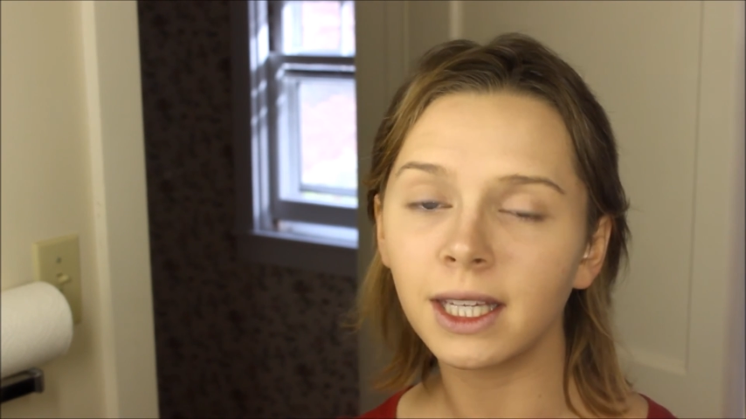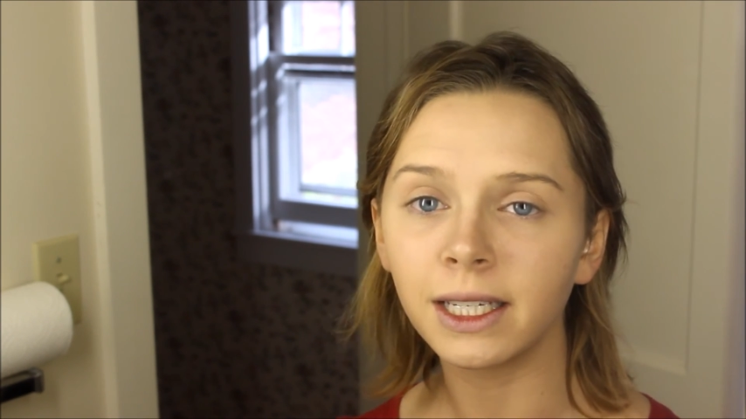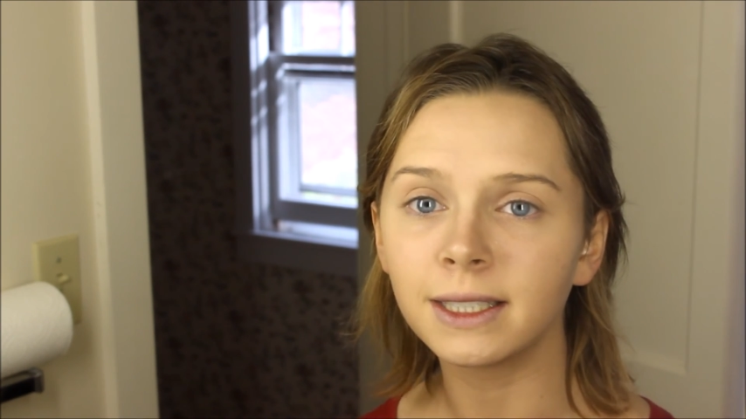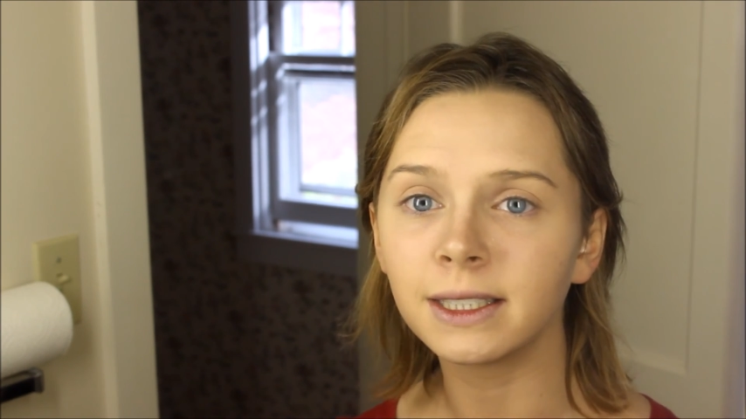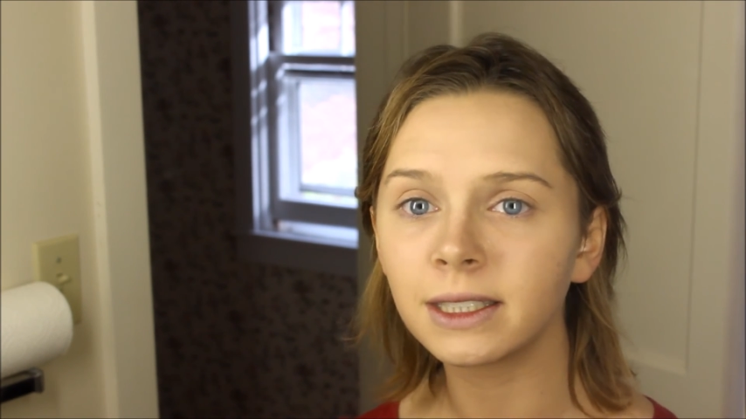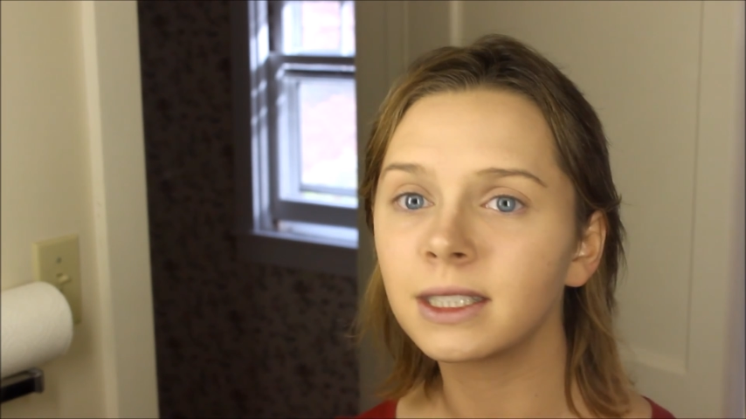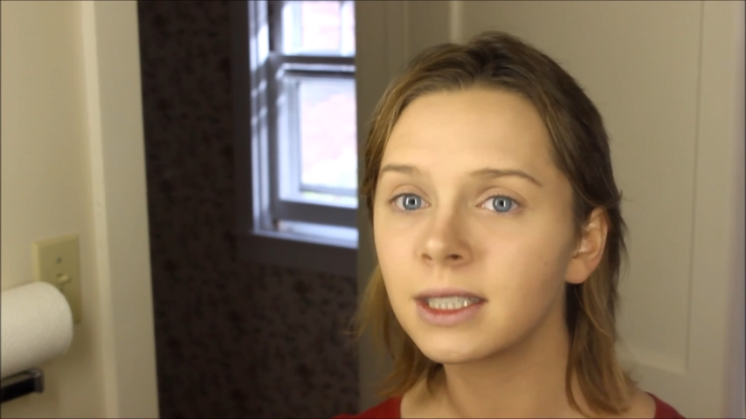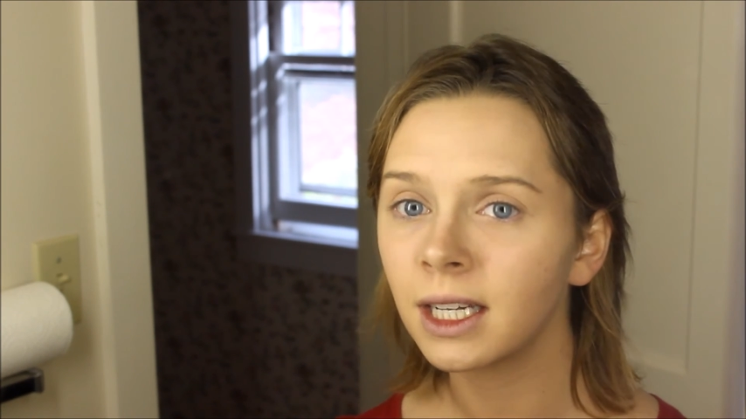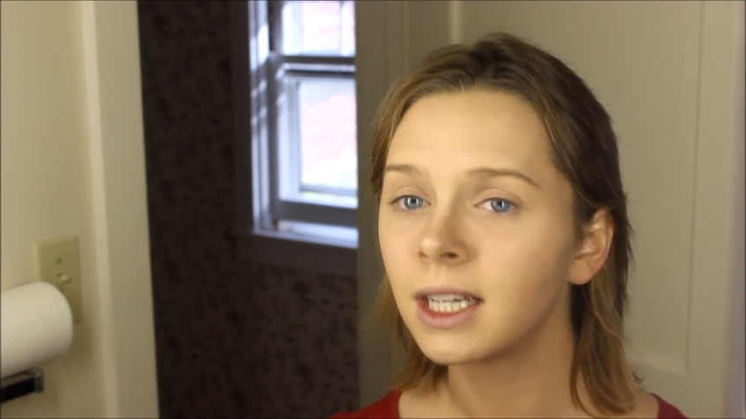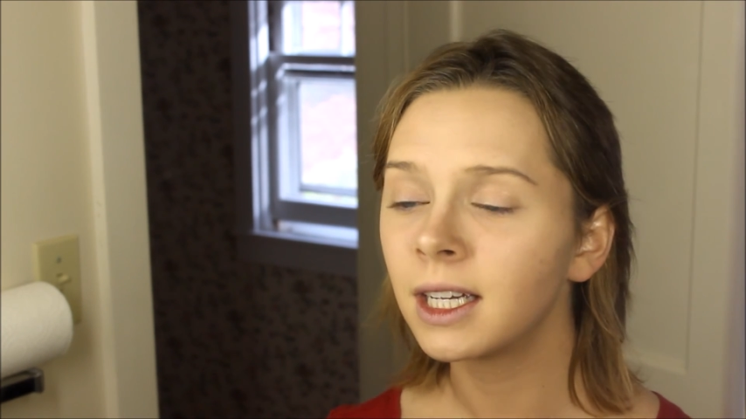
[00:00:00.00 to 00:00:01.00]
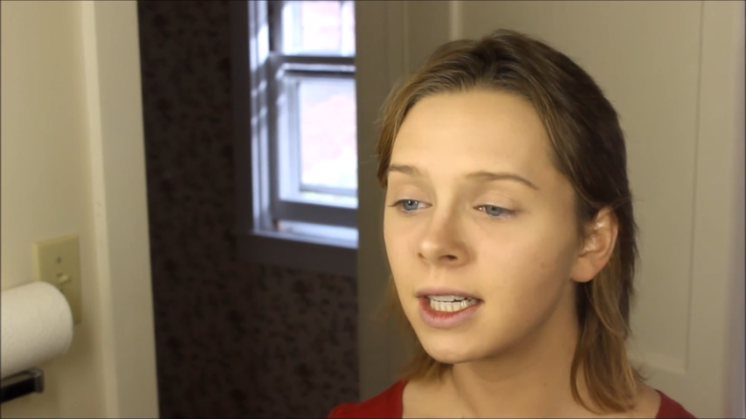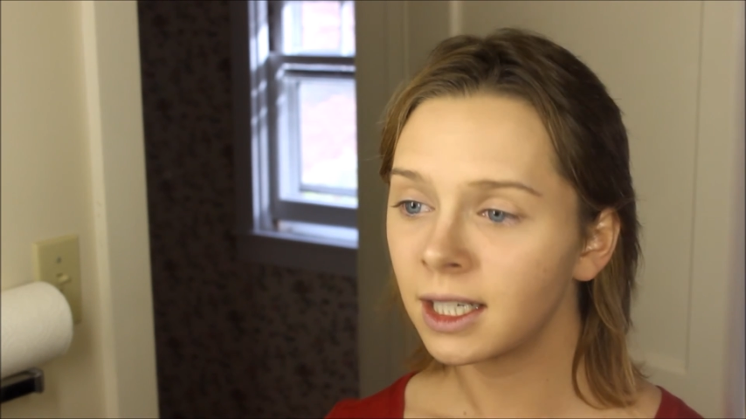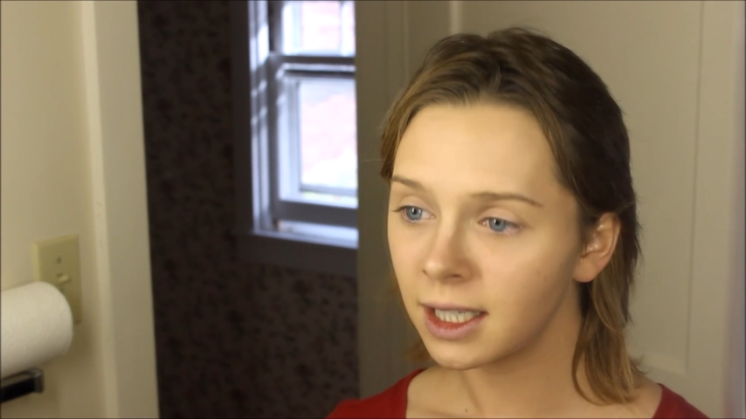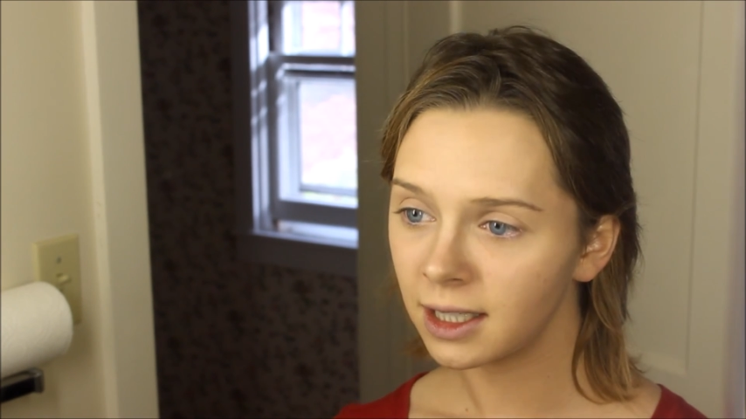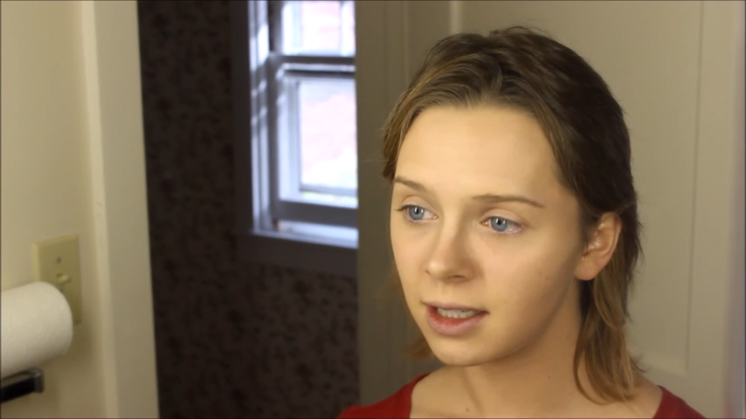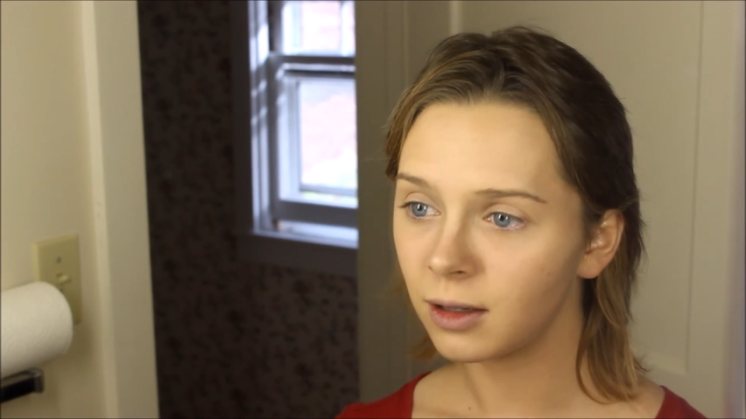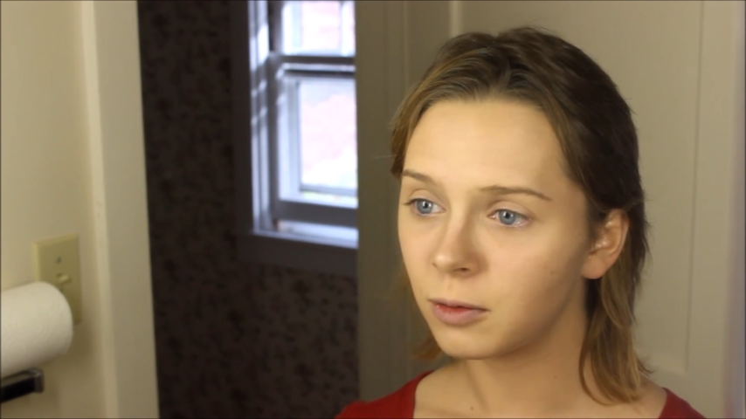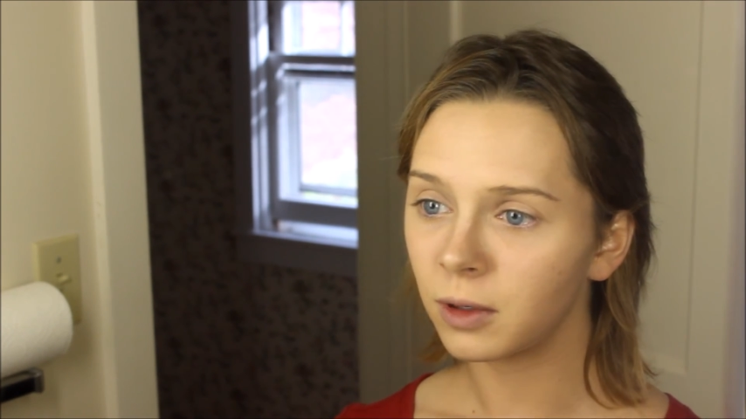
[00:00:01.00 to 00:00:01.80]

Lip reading: things and I don't